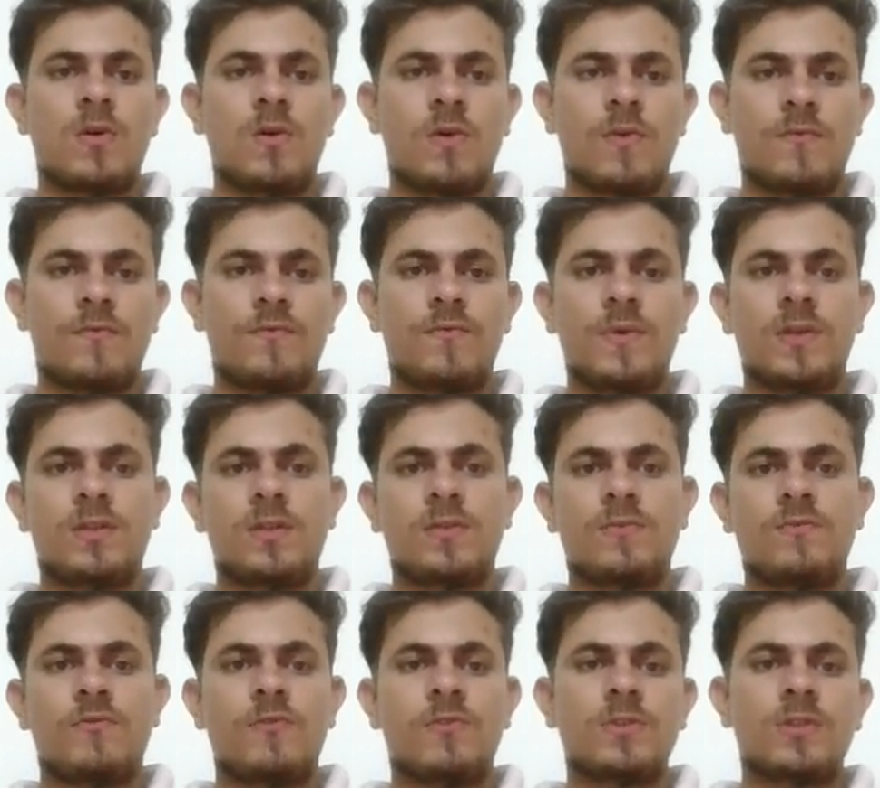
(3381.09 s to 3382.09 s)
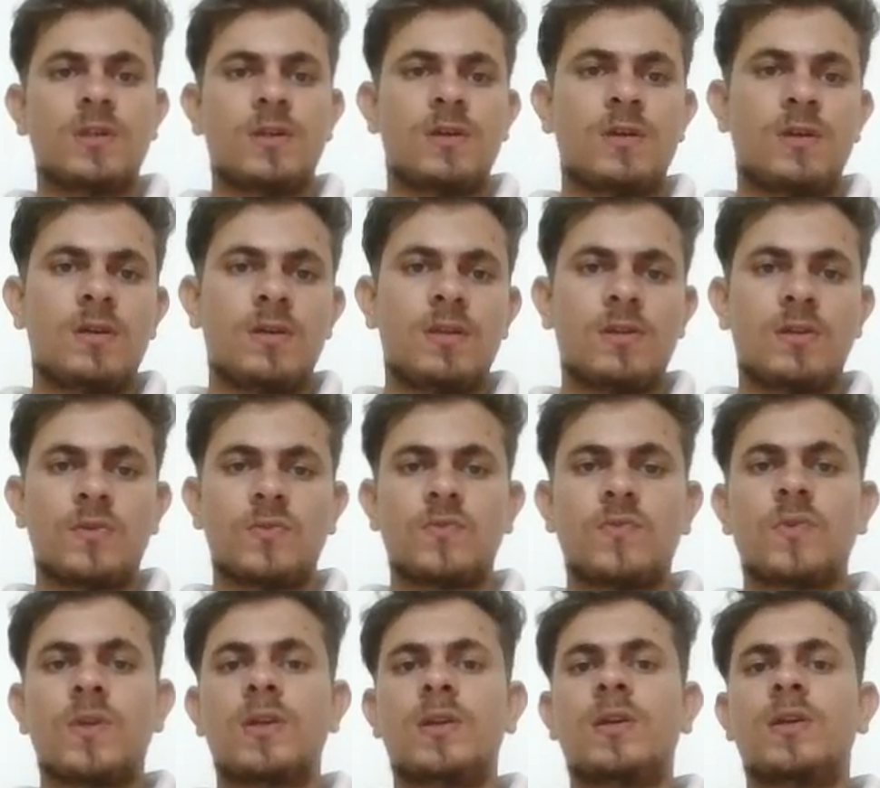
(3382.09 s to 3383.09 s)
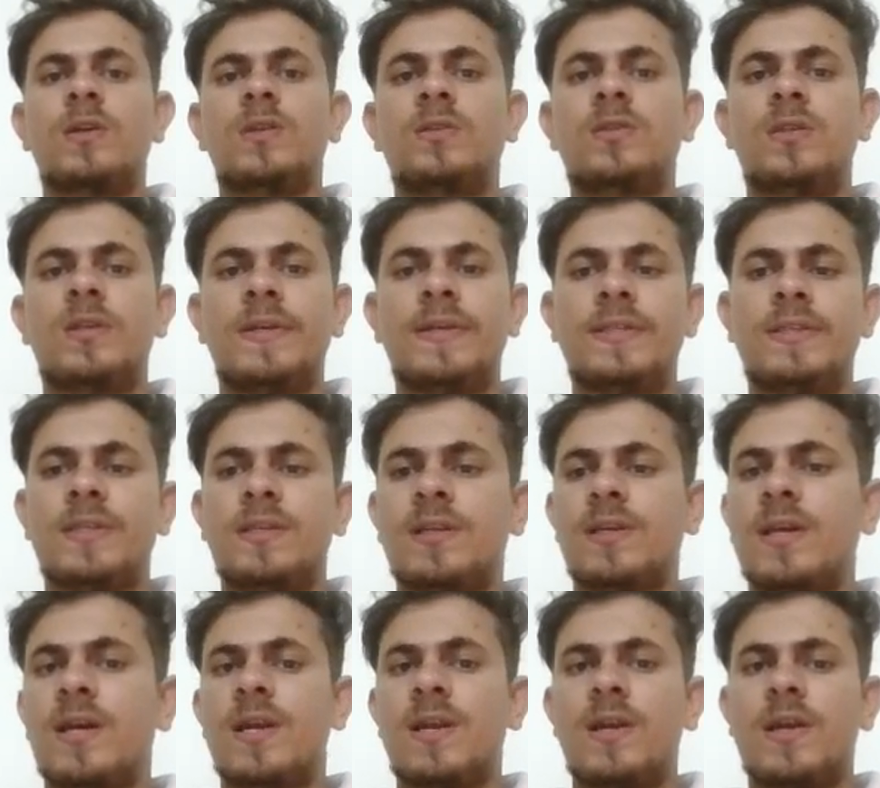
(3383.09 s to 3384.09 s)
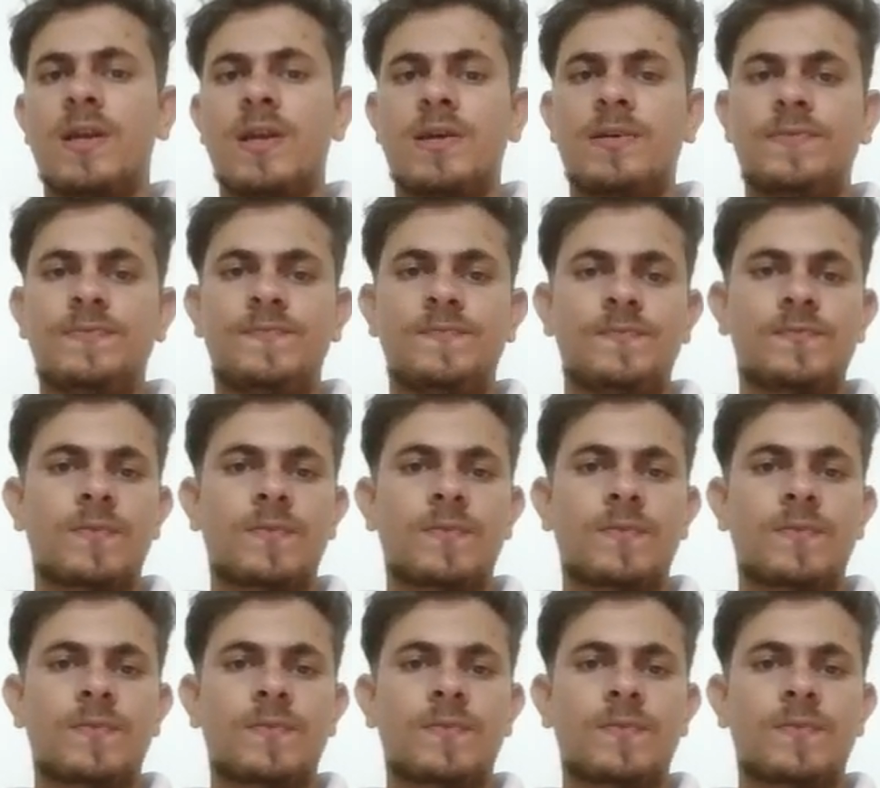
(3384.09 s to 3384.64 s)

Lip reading: of which was earned in the United States and Canada,